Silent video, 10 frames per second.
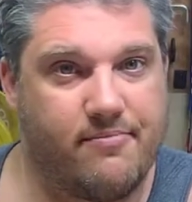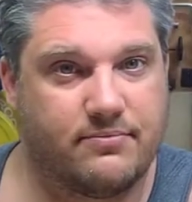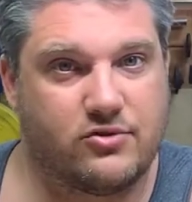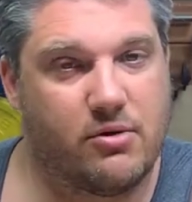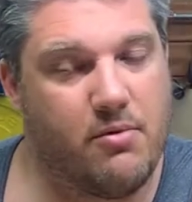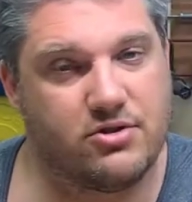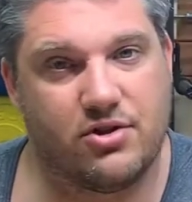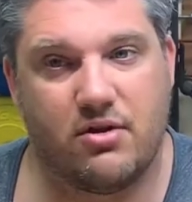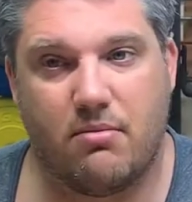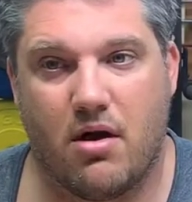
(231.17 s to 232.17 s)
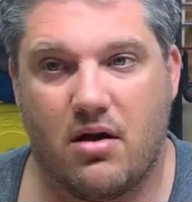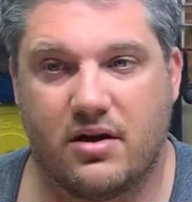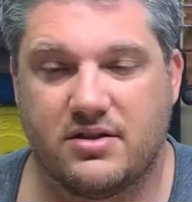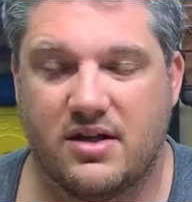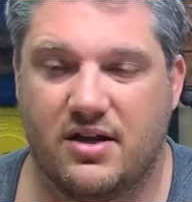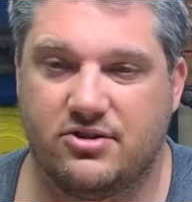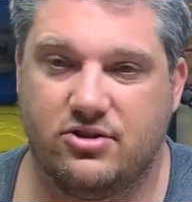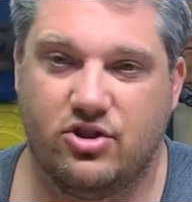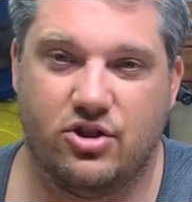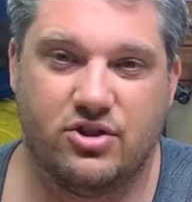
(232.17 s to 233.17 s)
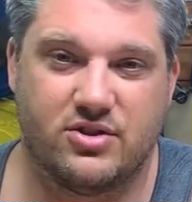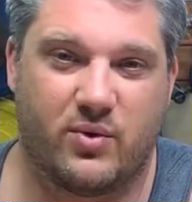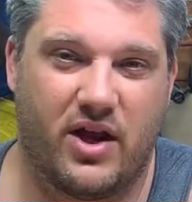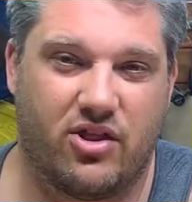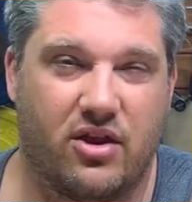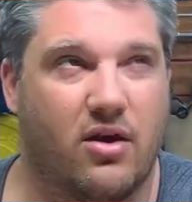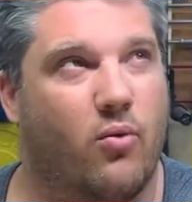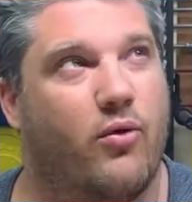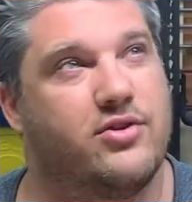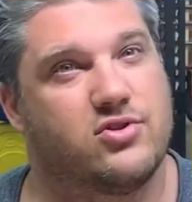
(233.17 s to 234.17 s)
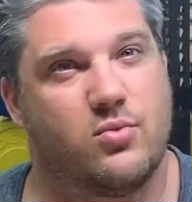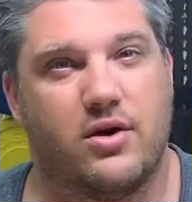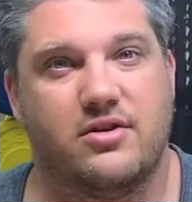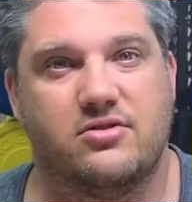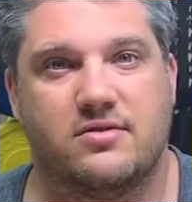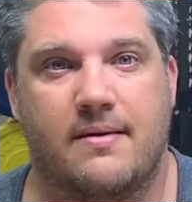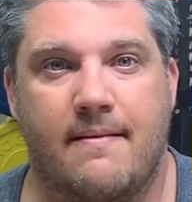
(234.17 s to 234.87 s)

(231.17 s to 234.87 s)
Missing the mark. It's not as good as what I think it once was.